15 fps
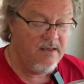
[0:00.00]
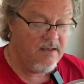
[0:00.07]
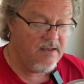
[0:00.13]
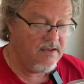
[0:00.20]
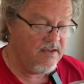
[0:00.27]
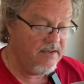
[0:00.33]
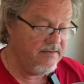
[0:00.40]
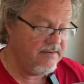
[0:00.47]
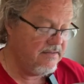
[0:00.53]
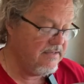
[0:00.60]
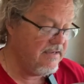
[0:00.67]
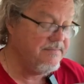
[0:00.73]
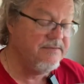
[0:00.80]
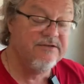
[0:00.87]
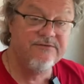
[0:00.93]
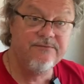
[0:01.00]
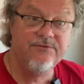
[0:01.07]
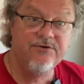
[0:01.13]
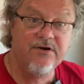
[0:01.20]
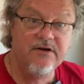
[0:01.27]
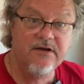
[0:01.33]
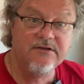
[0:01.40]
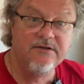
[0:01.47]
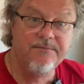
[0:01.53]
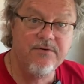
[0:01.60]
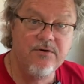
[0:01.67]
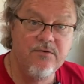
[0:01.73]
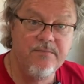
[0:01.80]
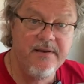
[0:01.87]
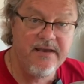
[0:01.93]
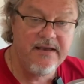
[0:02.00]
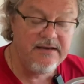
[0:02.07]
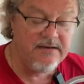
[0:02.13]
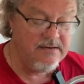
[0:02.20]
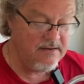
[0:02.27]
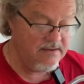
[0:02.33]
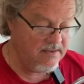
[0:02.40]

Uh, it keeps us from turning on the propane.